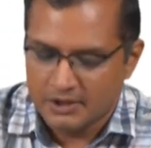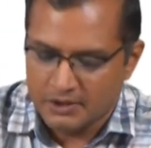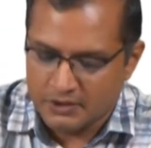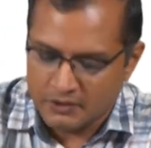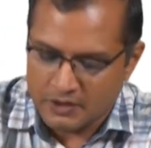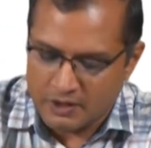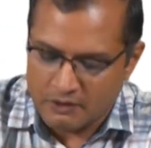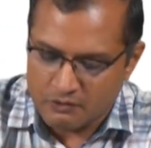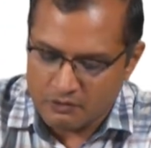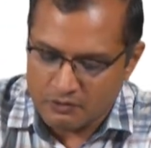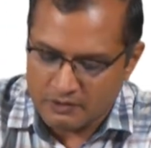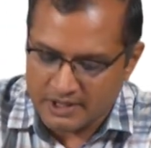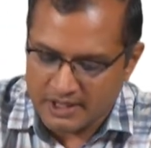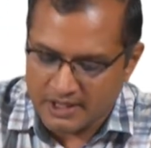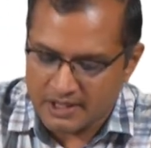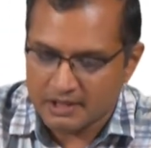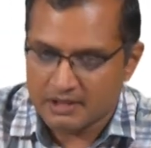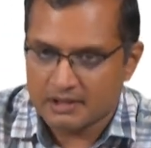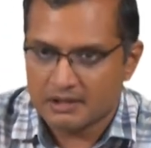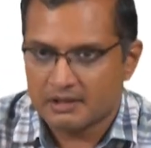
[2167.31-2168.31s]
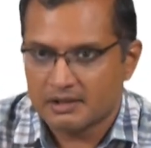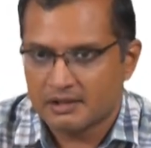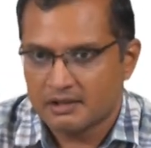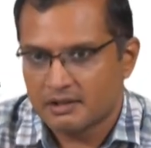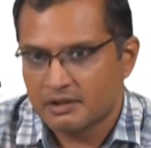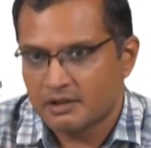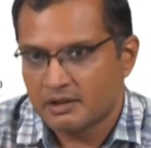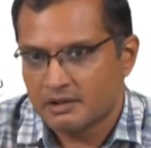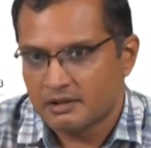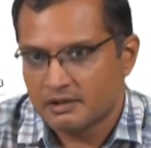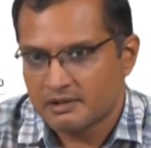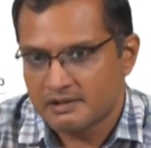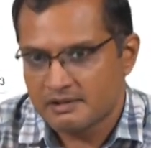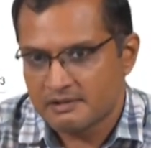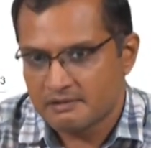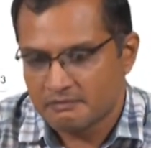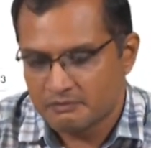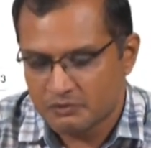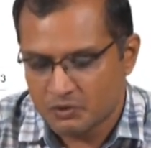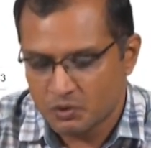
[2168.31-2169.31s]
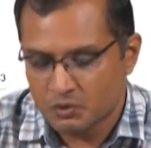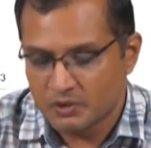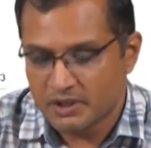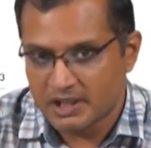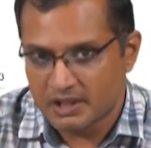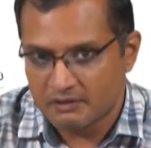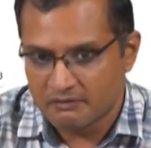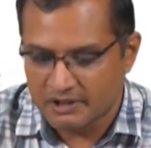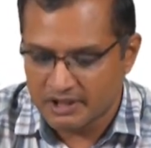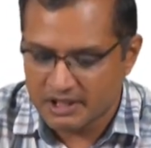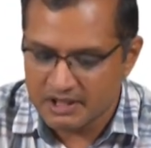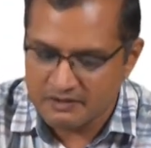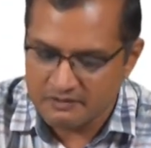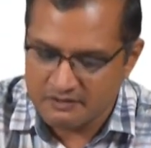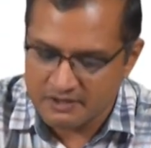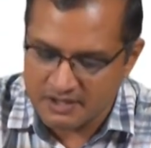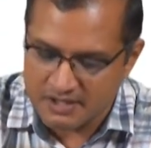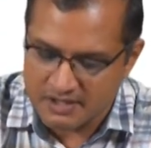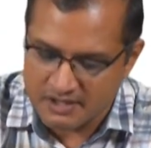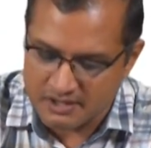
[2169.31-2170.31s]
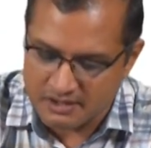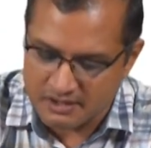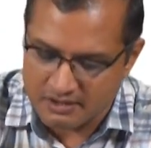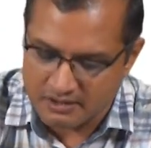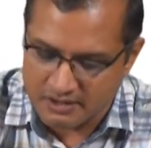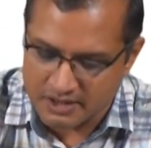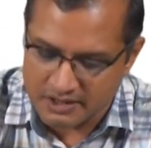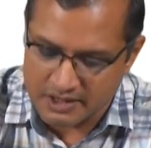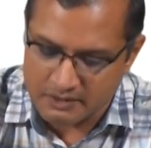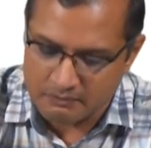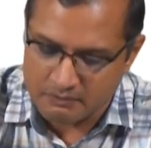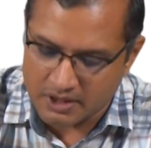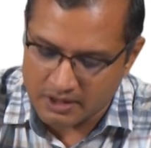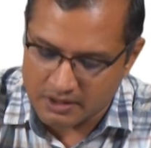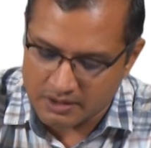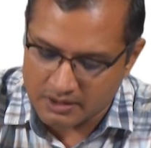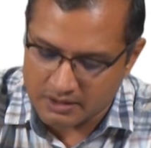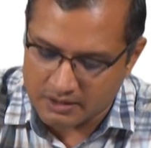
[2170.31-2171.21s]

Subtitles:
you have to take two derivatives, which is nothing but